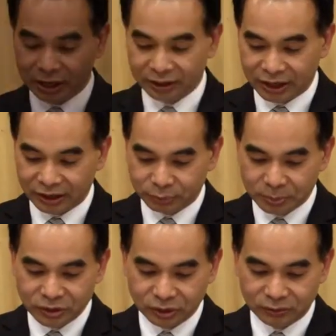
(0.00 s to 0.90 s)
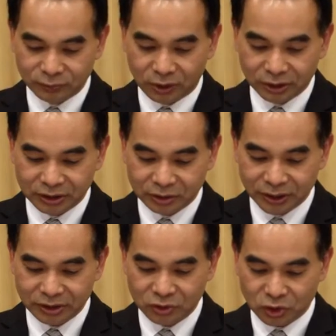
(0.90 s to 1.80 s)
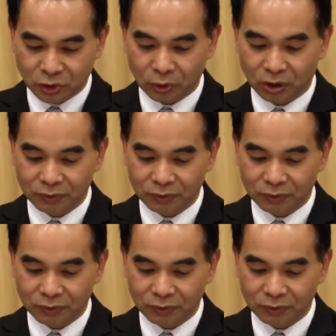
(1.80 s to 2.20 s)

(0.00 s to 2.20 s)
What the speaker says: and gave permission for the Director General